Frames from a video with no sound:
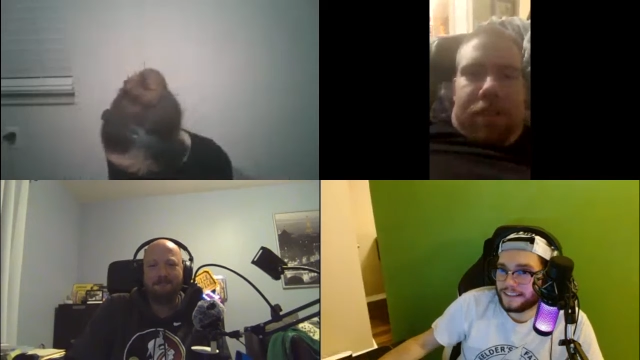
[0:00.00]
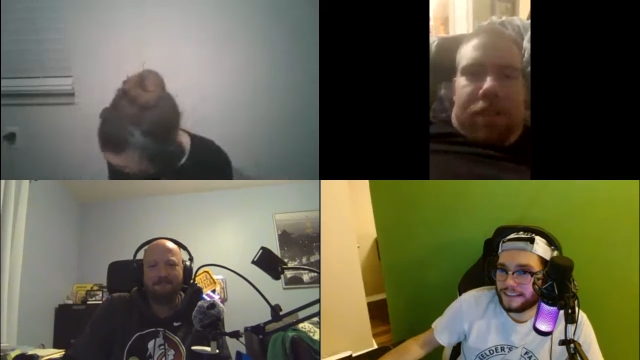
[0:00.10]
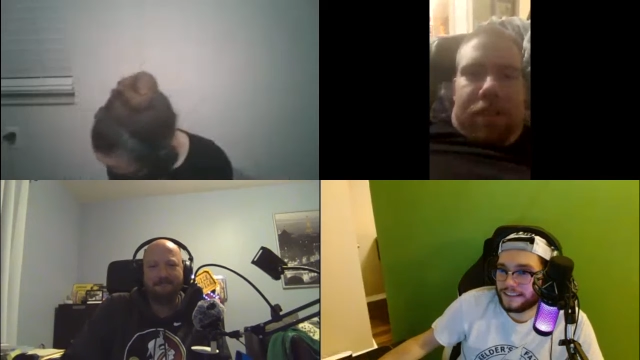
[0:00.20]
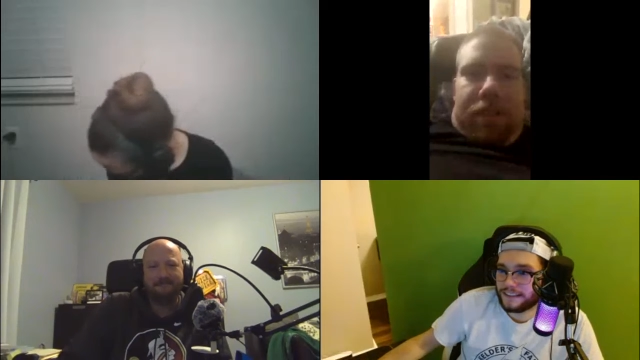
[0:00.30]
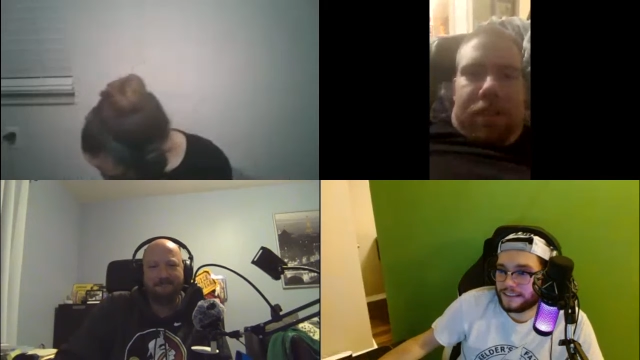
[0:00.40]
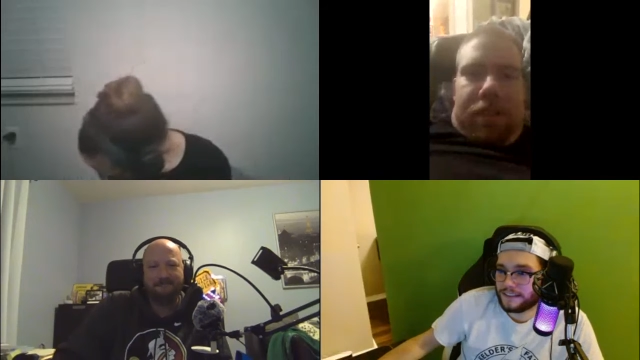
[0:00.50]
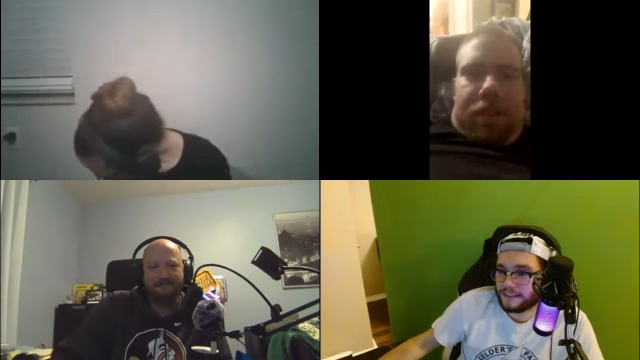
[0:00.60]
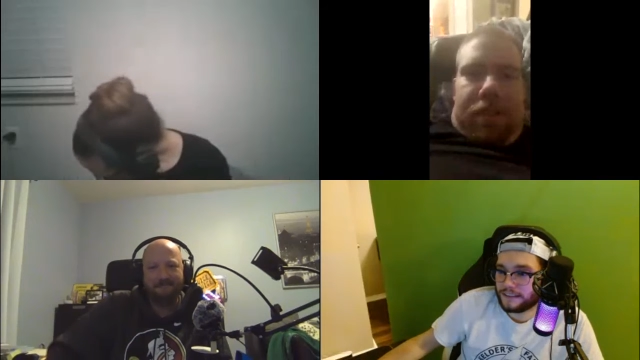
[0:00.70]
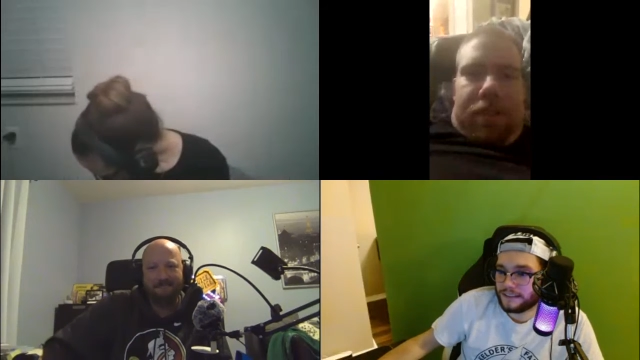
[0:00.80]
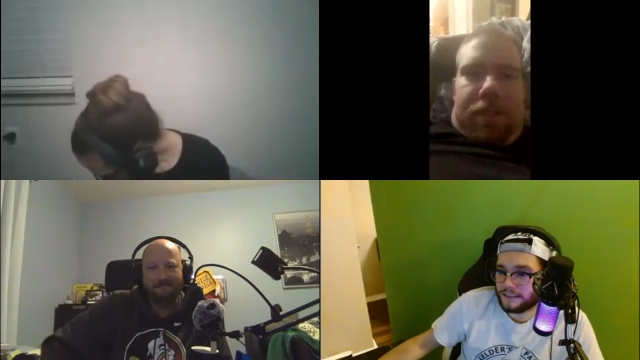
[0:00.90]

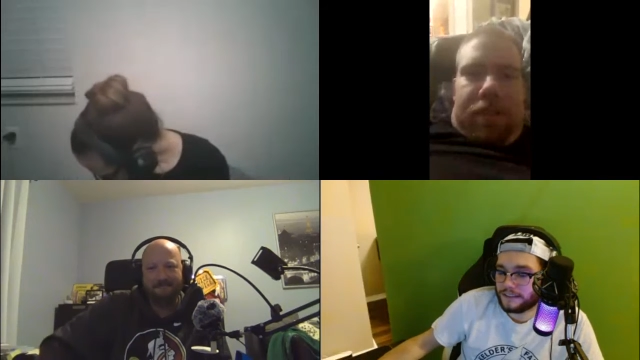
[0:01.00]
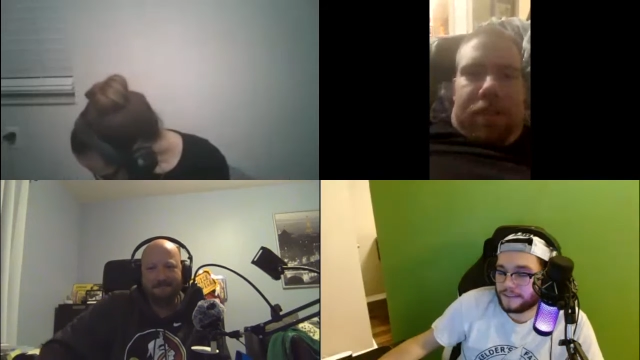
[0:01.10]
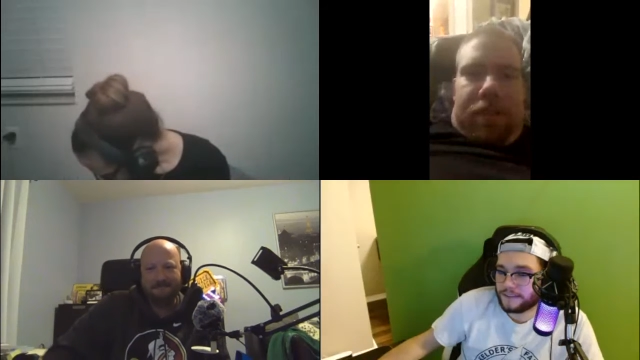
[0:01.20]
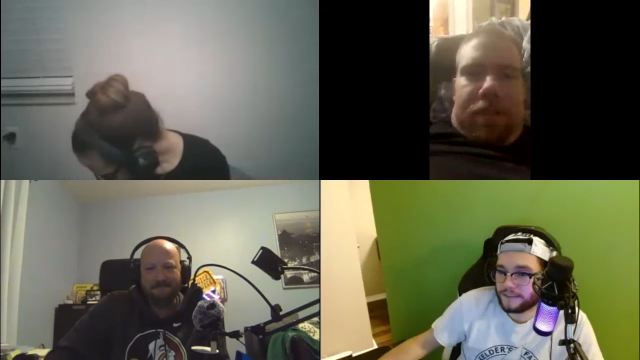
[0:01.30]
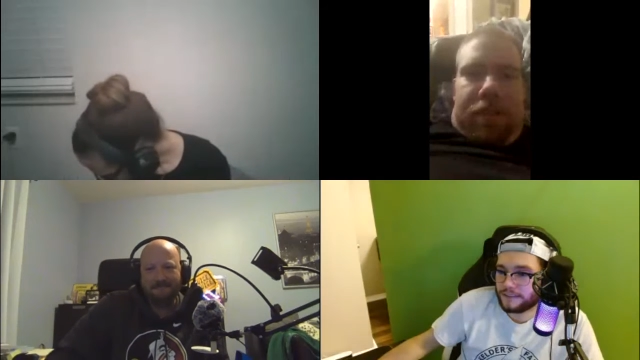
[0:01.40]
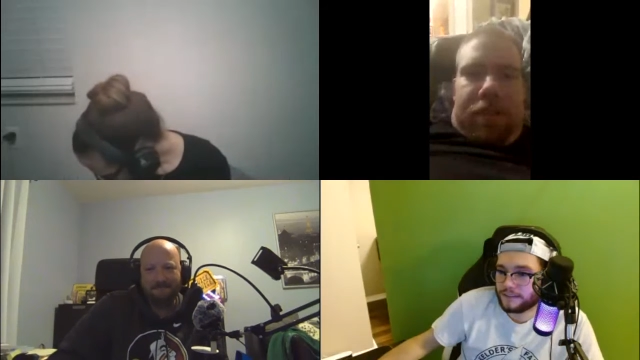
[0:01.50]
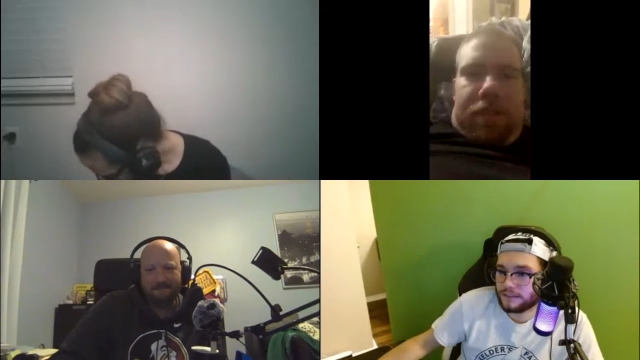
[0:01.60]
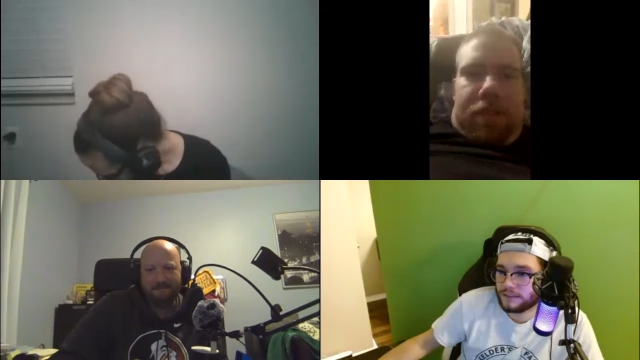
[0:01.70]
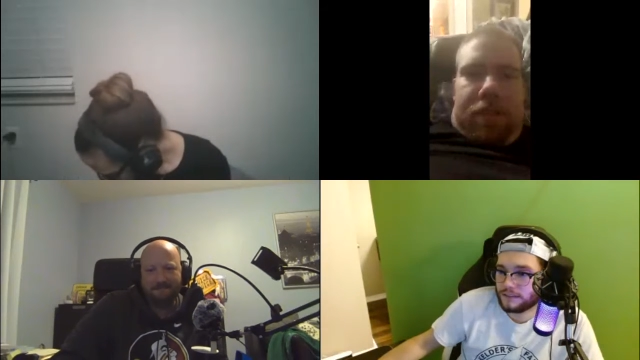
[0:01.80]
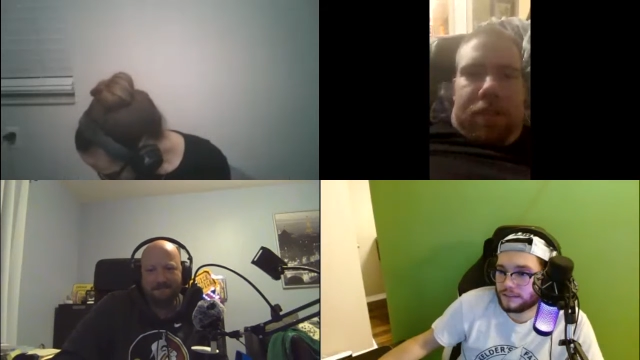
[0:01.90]

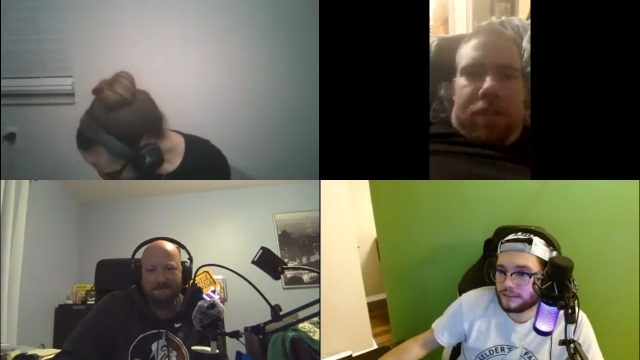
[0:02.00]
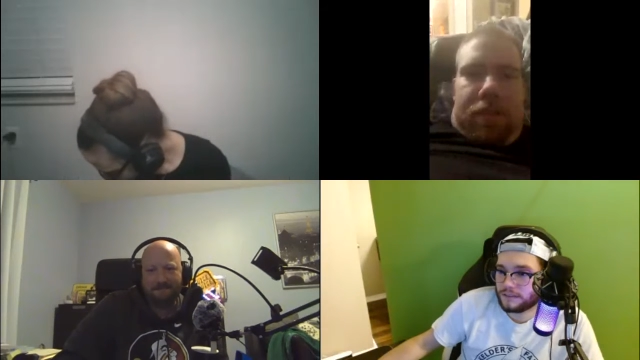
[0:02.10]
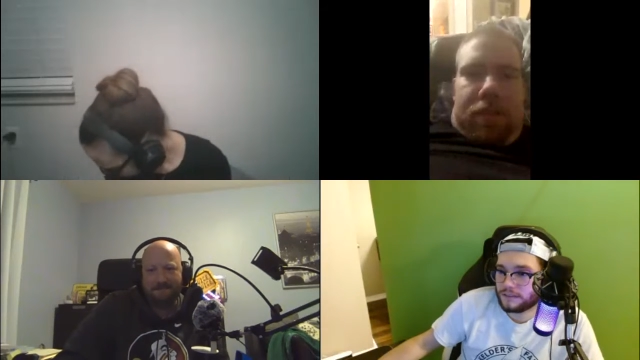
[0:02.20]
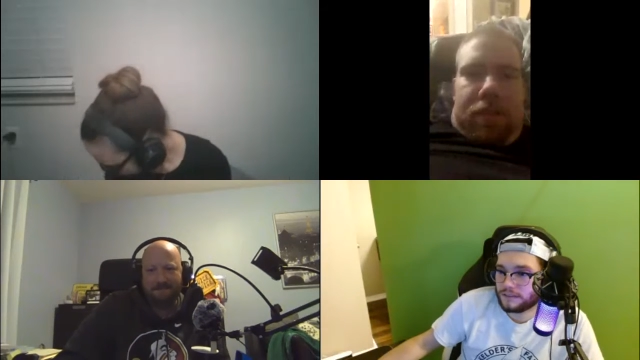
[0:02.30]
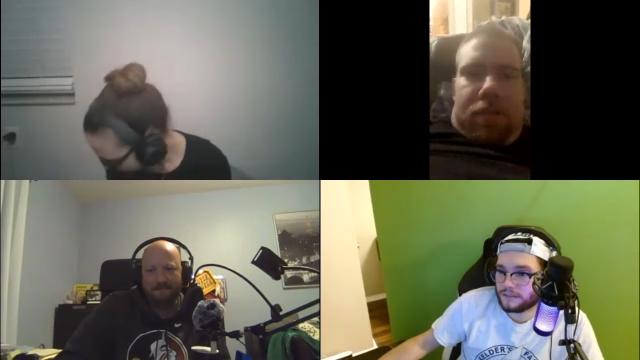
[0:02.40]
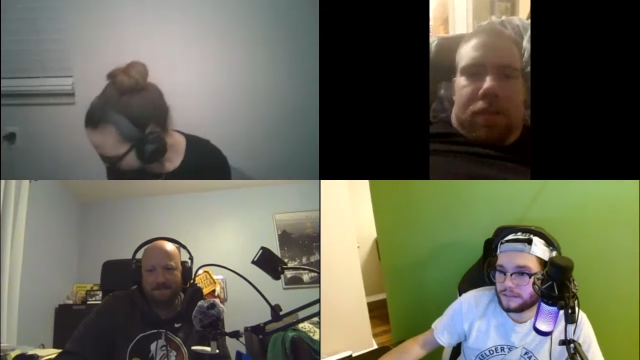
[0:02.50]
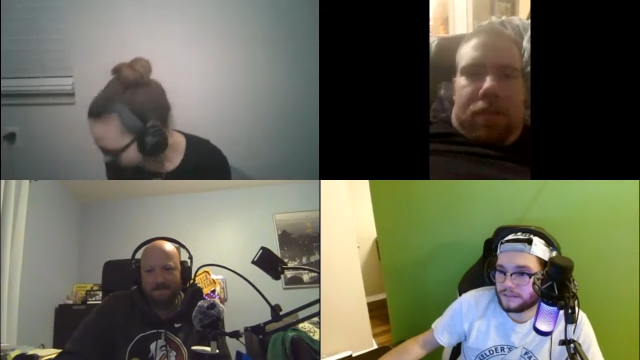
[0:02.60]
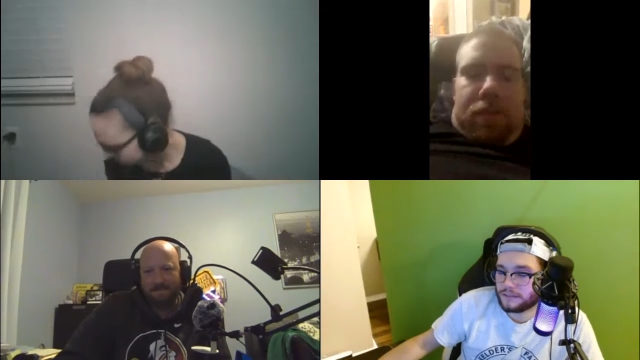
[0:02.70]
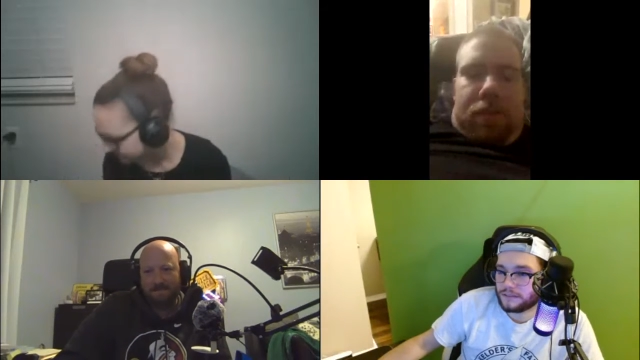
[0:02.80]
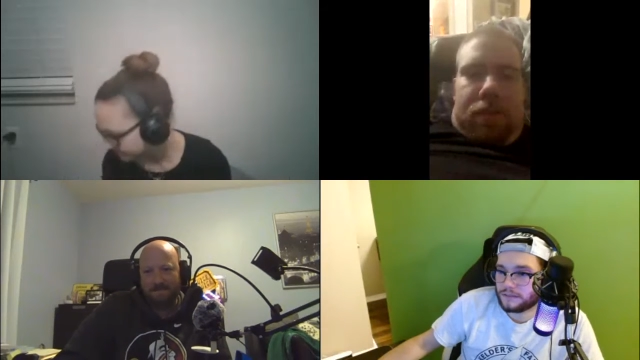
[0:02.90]

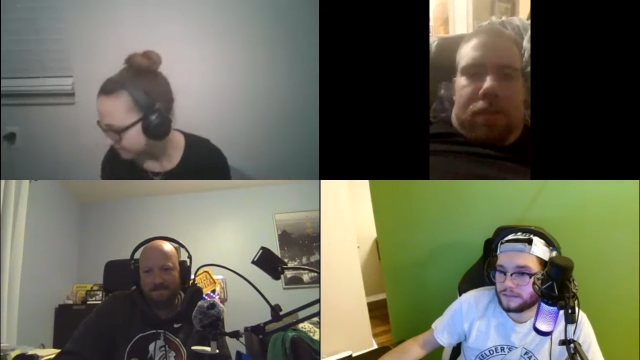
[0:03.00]
(silence)